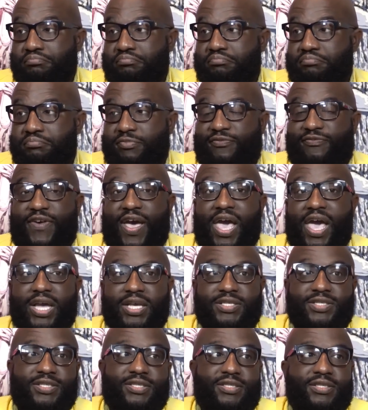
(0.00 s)

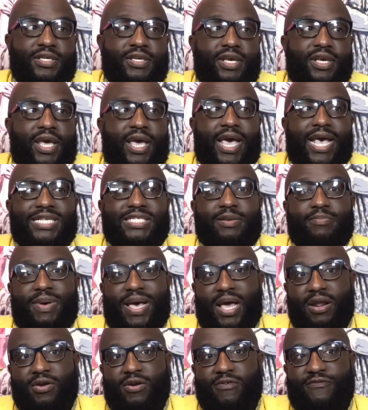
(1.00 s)
Facts. As a
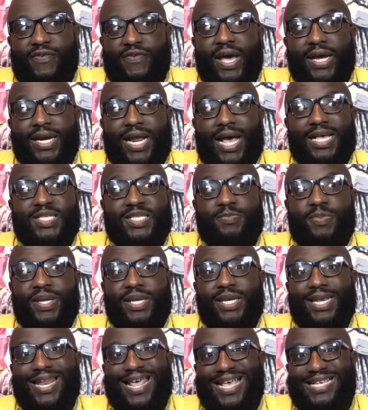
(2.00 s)
matter of fact, I
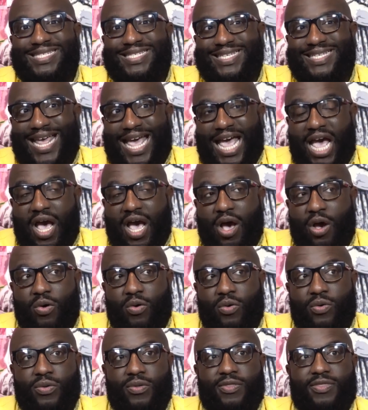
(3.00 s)
spend less
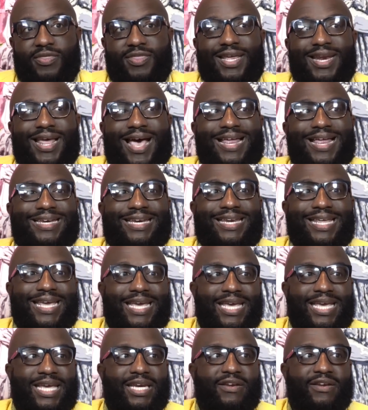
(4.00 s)
now than I
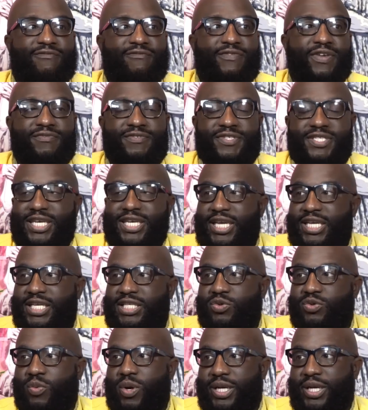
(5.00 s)
did 15,
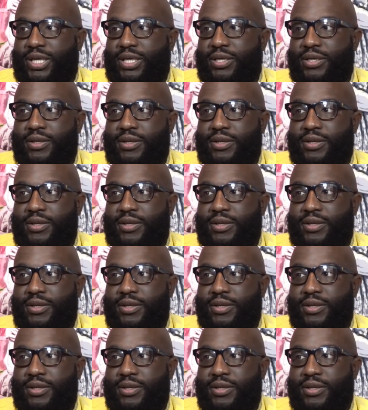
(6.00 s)
20